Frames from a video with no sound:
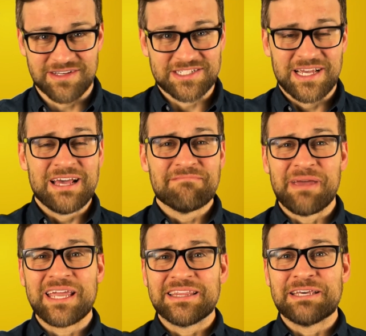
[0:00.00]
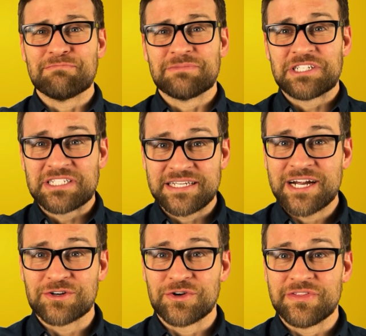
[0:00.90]
thus making them
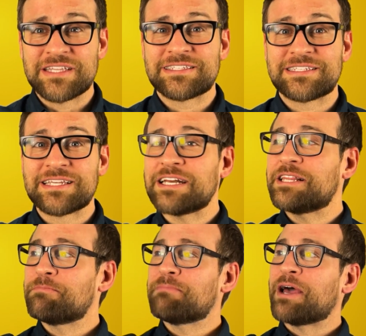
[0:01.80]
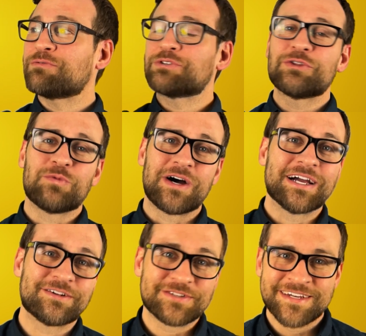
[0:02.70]
sterile and then sending them out into the
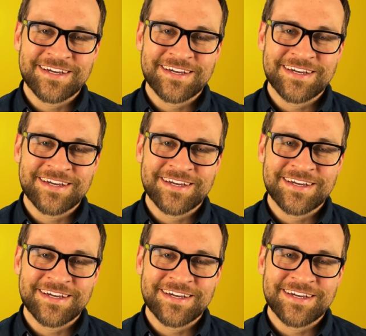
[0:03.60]
wild.